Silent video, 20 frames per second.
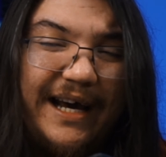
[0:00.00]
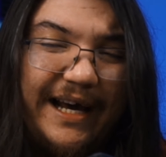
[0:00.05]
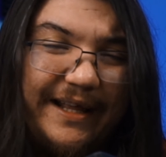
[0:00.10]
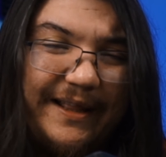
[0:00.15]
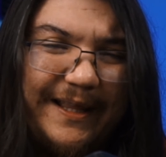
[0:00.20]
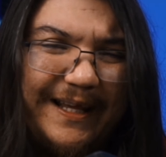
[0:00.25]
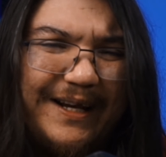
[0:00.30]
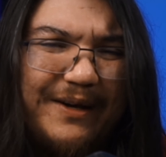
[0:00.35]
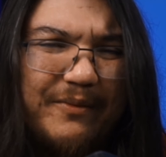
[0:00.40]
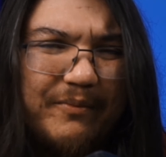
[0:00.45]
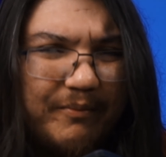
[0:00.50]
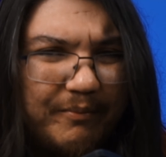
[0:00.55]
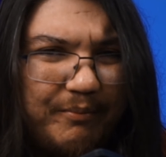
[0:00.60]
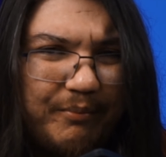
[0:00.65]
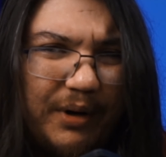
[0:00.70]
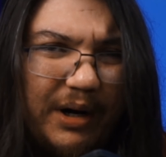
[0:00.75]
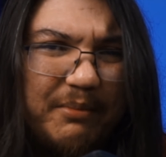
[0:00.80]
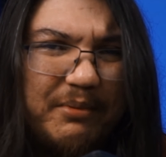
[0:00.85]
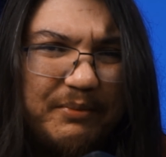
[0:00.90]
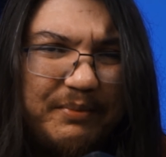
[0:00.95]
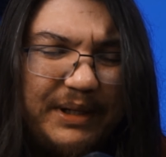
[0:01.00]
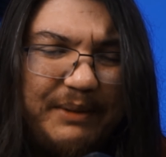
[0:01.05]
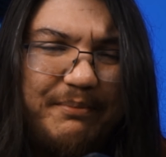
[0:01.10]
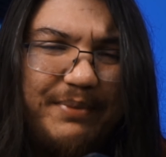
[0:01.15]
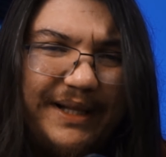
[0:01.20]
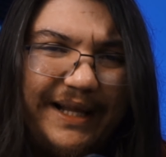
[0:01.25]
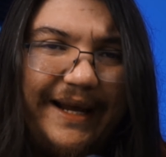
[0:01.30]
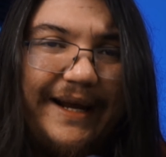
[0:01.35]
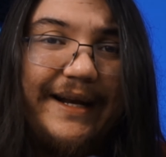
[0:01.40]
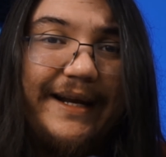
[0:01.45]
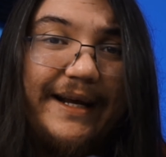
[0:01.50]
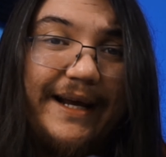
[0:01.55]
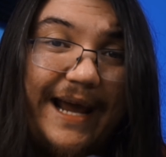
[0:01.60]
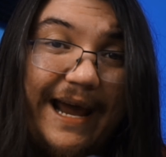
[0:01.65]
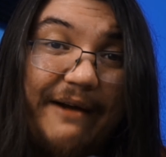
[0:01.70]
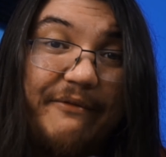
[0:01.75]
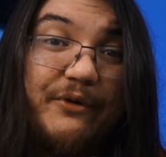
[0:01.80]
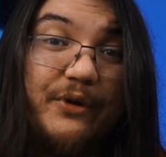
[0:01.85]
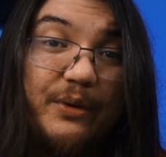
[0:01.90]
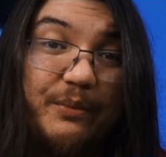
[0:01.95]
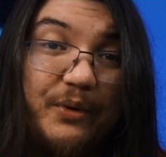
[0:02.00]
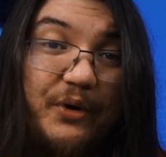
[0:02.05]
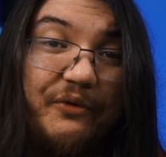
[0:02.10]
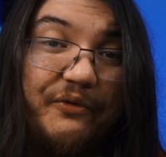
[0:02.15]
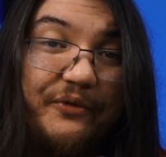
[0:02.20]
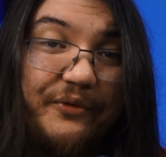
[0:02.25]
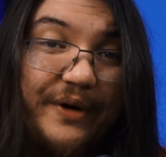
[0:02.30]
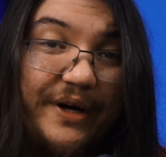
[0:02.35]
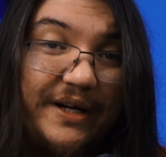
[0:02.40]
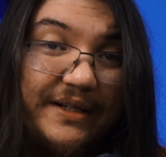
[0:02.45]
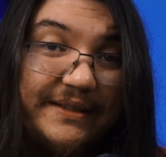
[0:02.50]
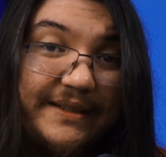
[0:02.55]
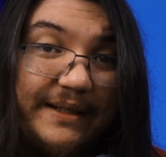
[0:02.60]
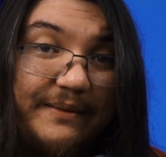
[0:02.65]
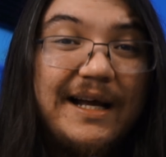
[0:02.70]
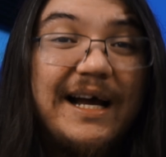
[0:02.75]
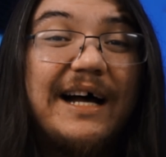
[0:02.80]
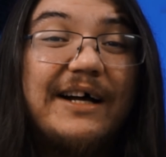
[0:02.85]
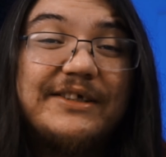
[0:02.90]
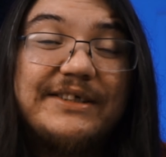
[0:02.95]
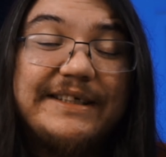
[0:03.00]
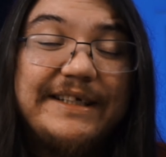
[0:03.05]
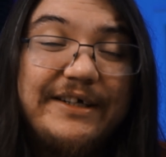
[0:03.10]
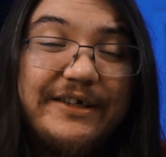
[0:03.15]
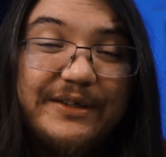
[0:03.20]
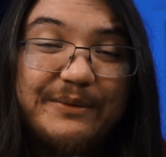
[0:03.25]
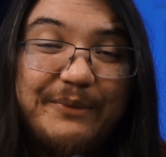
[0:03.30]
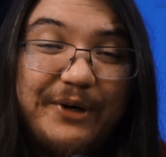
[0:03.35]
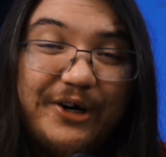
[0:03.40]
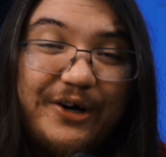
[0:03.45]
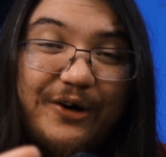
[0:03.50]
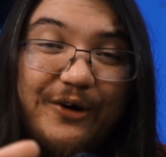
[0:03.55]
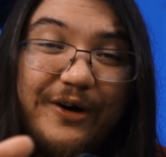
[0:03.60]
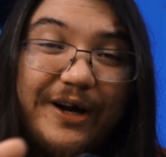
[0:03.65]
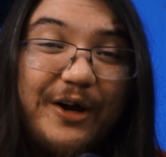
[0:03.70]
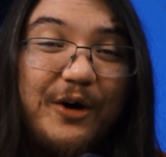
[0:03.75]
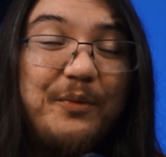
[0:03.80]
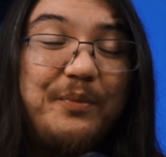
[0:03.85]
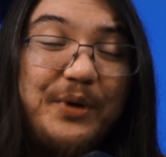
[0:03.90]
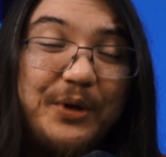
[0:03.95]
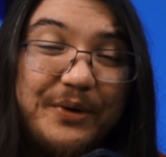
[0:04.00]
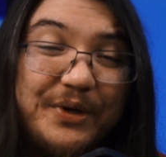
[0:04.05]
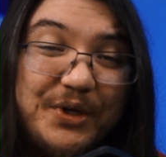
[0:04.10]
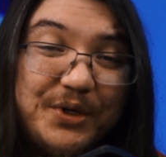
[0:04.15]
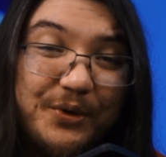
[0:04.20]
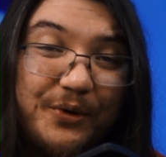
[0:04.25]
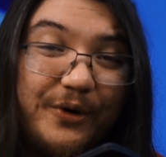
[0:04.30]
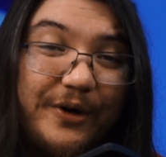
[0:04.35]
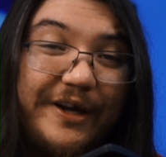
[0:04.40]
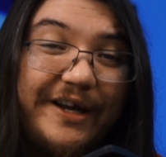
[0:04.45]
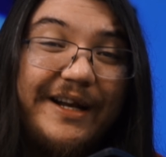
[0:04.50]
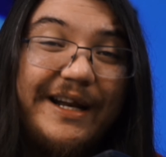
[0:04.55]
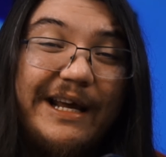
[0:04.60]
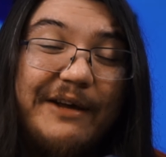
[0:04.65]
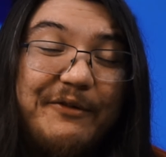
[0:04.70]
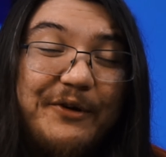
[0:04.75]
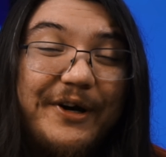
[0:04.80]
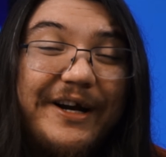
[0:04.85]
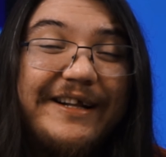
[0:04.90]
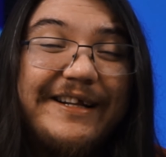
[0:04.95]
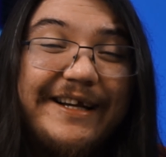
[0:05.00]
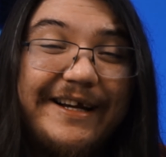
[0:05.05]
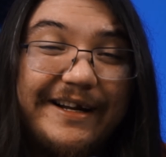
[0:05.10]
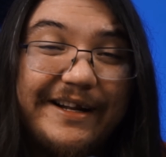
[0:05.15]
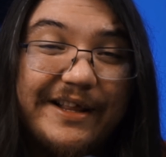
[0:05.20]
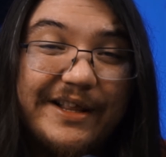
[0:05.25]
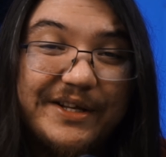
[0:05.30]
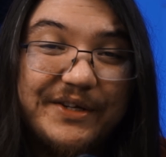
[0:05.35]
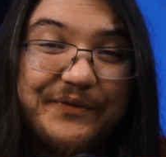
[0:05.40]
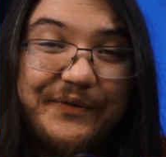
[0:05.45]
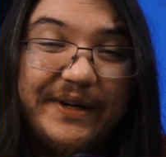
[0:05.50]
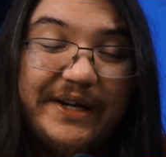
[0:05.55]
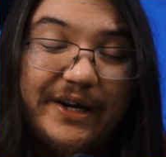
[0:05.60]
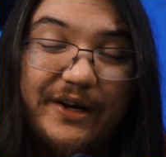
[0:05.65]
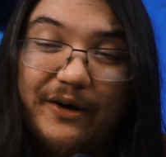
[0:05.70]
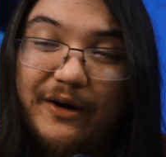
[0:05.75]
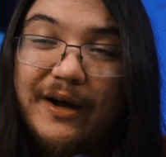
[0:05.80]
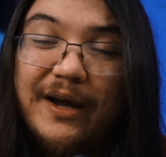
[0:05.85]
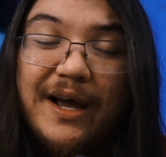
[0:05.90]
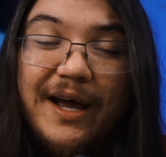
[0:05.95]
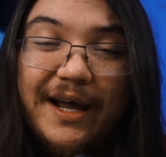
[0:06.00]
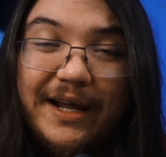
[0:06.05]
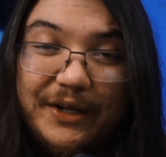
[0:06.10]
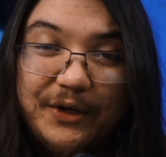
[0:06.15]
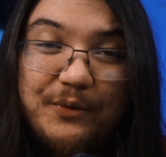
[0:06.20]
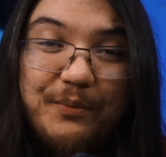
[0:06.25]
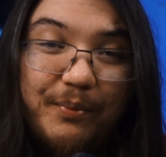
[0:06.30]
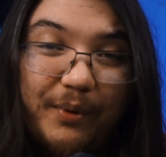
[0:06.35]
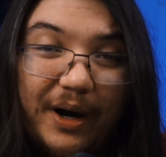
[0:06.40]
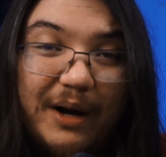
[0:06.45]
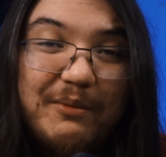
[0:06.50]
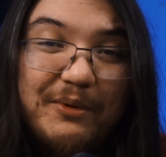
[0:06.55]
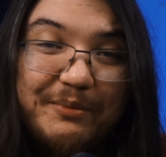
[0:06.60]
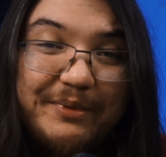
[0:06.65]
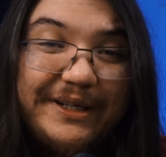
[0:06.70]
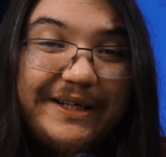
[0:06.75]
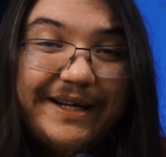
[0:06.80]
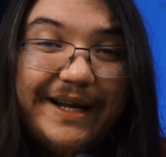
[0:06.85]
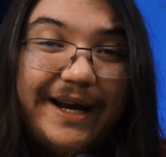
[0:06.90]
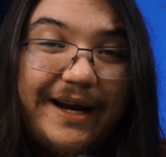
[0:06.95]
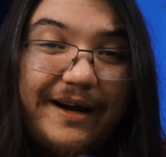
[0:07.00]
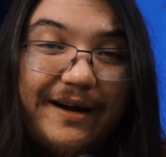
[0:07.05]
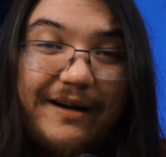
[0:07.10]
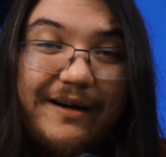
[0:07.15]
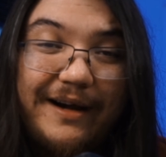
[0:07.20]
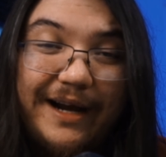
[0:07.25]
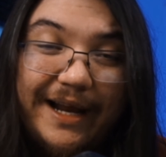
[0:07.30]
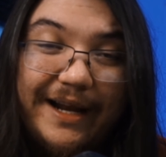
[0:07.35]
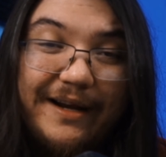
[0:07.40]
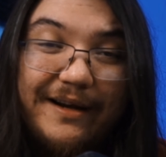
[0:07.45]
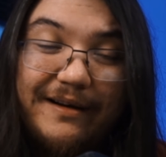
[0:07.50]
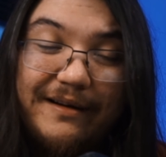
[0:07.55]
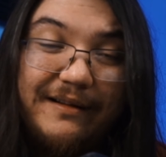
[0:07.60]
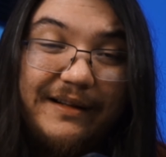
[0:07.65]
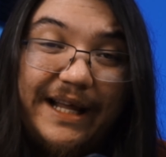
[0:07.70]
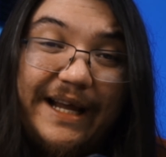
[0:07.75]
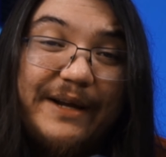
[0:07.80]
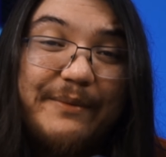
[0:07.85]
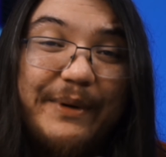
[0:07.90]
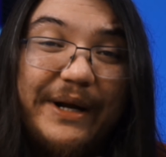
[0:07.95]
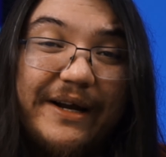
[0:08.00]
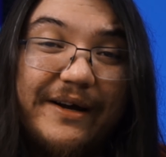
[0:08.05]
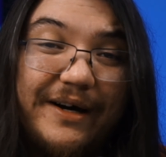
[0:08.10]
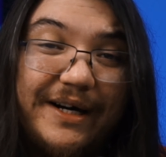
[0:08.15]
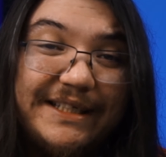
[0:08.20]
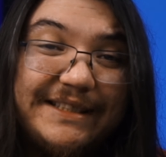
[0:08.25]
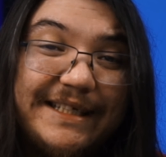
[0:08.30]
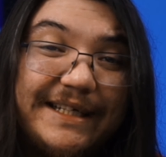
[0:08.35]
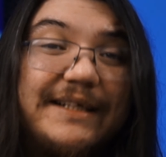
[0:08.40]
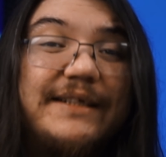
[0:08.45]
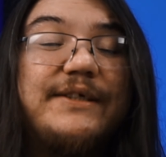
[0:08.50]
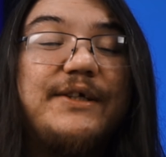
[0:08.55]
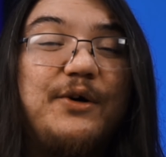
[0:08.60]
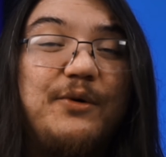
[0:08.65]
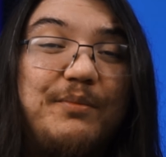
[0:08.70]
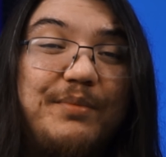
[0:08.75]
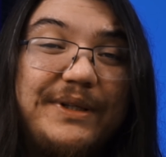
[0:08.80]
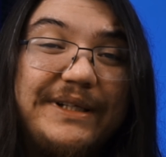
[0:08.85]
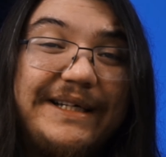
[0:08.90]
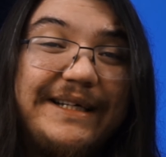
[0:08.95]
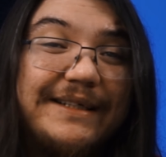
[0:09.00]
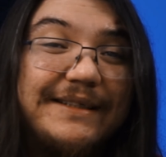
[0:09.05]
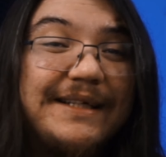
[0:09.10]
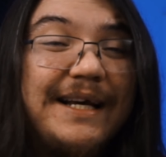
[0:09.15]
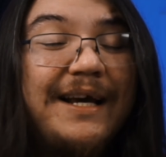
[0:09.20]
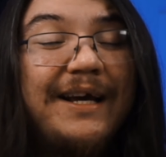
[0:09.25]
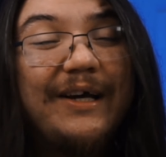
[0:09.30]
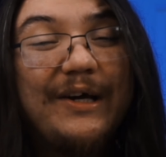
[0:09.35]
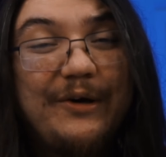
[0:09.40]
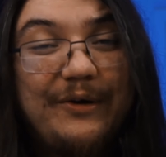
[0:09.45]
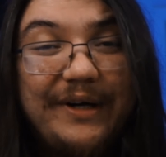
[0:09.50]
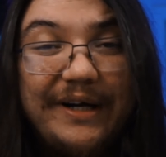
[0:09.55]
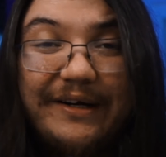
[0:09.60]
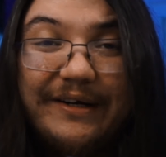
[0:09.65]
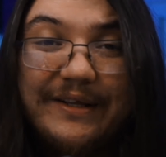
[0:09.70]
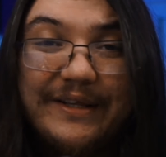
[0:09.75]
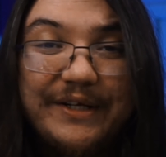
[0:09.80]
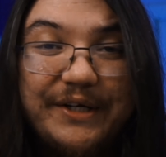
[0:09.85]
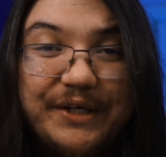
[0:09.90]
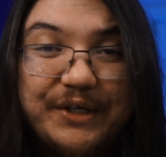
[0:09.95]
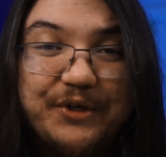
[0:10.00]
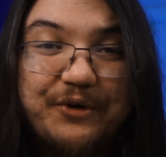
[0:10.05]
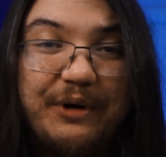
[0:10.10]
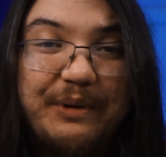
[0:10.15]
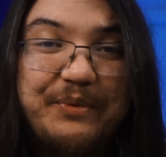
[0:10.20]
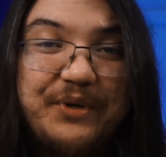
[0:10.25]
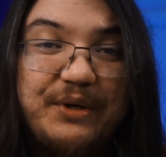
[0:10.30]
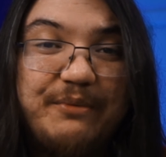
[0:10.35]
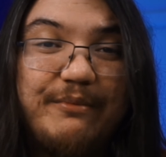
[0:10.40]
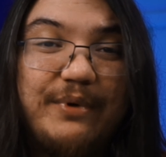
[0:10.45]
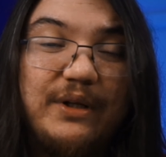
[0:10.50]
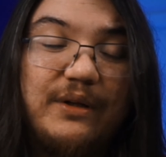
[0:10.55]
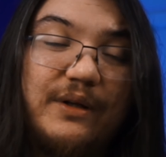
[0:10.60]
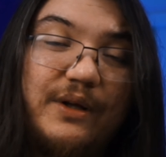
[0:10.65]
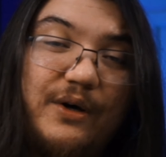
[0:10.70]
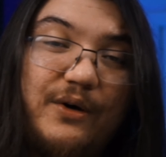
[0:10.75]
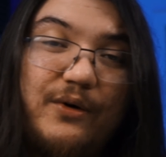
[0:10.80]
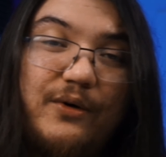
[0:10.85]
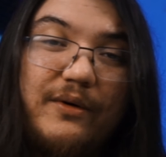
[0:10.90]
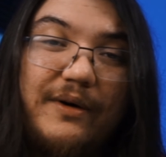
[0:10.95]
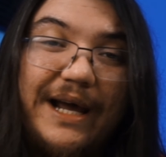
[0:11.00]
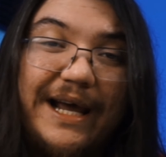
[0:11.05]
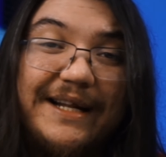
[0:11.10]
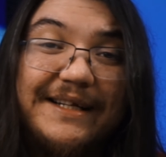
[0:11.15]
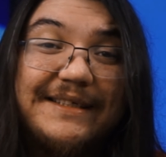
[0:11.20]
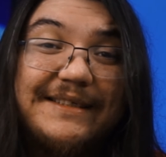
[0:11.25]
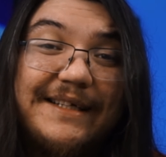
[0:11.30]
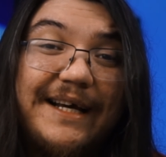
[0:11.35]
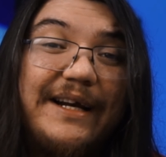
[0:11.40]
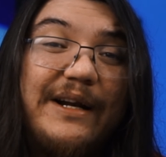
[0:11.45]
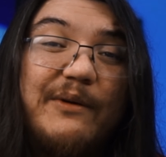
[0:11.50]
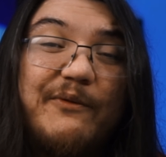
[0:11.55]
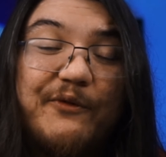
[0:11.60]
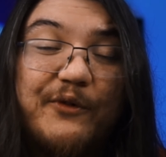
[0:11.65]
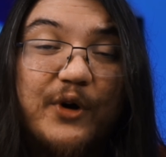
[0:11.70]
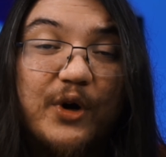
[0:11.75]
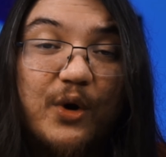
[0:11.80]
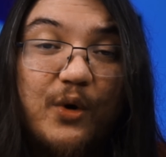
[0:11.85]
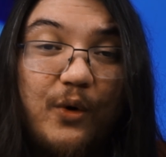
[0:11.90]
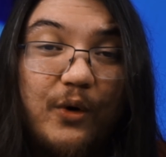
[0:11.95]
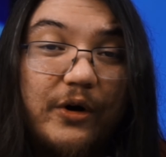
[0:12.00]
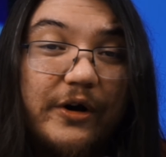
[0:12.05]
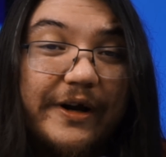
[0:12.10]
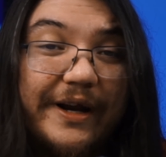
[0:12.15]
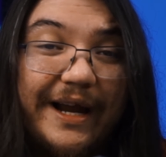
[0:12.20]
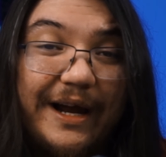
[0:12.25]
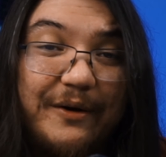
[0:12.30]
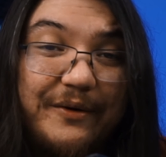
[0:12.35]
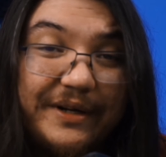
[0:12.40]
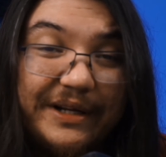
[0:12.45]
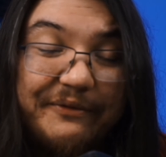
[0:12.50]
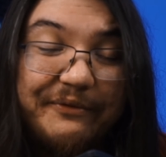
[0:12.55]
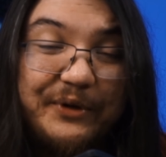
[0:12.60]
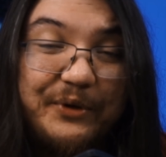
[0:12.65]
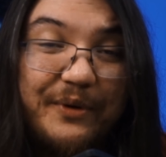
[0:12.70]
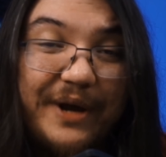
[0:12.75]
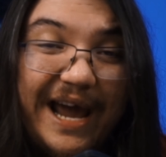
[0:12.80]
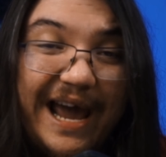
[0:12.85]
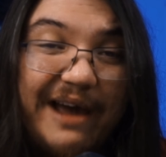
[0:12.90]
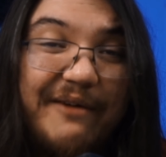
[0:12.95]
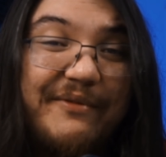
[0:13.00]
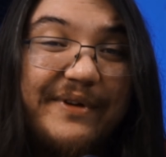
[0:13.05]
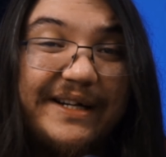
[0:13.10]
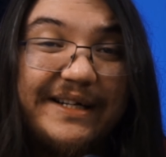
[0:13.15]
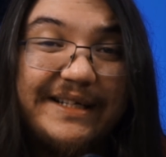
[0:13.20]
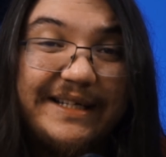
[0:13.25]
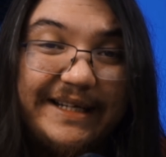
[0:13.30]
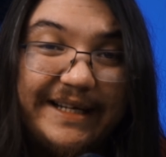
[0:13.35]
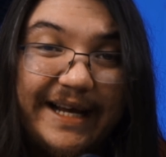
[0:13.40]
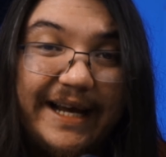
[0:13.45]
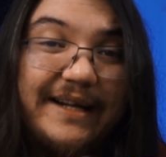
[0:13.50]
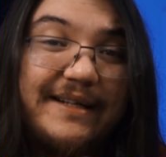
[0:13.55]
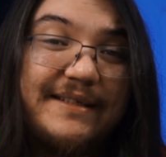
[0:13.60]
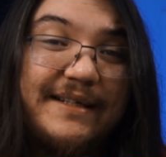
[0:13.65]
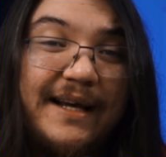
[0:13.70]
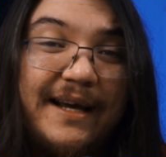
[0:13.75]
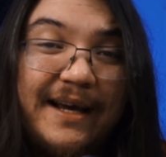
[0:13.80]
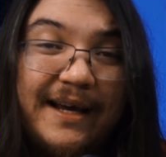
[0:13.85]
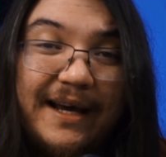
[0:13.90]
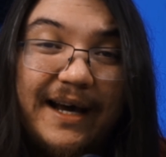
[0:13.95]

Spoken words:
I think probably planning after the proof of concept. I'll see you tomorrow. I hope you enjoyed. If you're at the end of this video, you probably care and like my content. So please go down to the description below and sign up for a core account if you haven't yet.